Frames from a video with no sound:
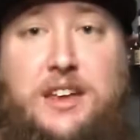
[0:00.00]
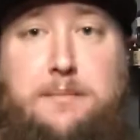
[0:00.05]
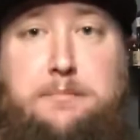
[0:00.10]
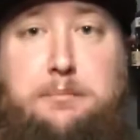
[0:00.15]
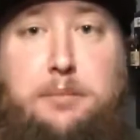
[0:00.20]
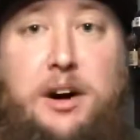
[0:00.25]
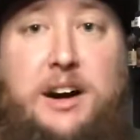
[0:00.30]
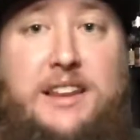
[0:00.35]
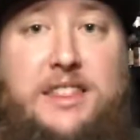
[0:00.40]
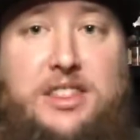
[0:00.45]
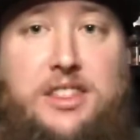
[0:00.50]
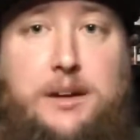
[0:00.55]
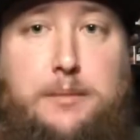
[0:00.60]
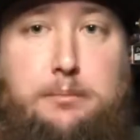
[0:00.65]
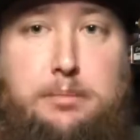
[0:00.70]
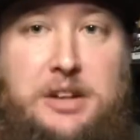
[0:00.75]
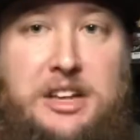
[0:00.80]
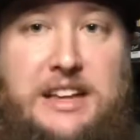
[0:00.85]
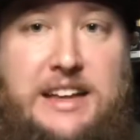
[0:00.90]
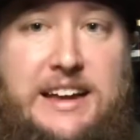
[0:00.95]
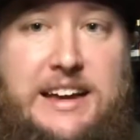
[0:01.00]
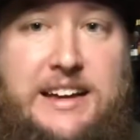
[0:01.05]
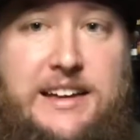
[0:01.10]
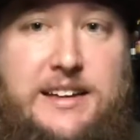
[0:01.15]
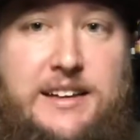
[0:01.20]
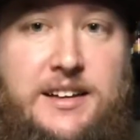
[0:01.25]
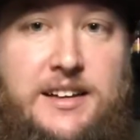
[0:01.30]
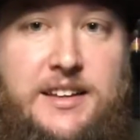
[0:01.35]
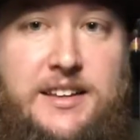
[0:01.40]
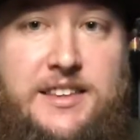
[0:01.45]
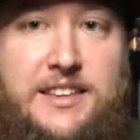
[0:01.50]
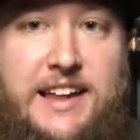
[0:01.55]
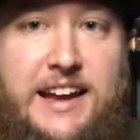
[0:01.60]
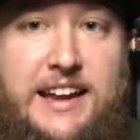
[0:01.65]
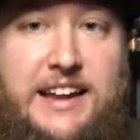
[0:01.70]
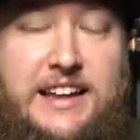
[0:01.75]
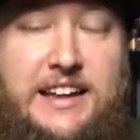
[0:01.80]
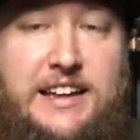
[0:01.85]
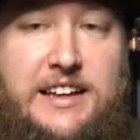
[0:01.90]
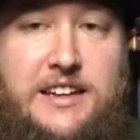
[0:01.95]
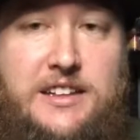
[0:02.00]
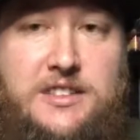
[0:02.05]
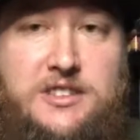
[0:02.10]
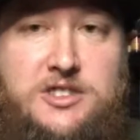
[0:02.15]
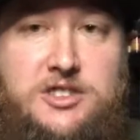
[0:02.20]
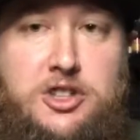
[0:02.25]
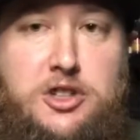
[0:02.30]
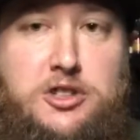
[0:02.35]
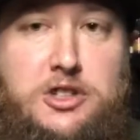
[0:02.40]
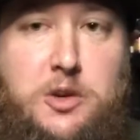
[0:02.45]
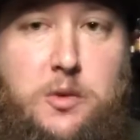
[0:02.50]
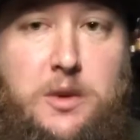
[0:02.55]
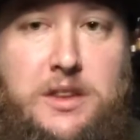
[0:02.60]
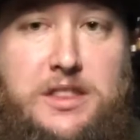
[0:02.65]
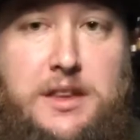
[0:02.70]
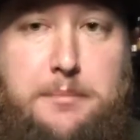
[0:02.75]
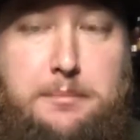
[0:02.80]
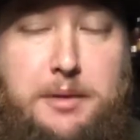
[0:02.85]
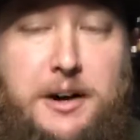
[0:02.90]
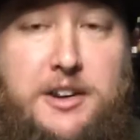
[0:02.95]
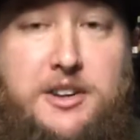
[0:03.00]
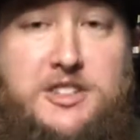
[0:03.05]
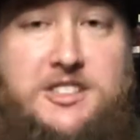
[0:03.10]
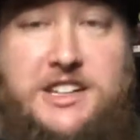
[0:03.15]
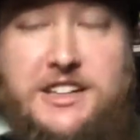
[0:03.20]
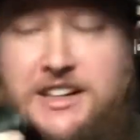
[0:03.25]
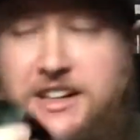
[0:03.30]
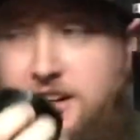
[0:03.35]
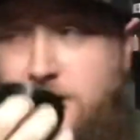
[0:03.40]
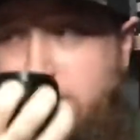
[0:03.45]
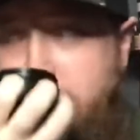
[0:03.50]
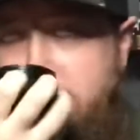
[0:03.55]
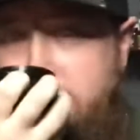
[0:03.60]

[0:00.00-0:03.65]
but the blend that he's using with the butters in here.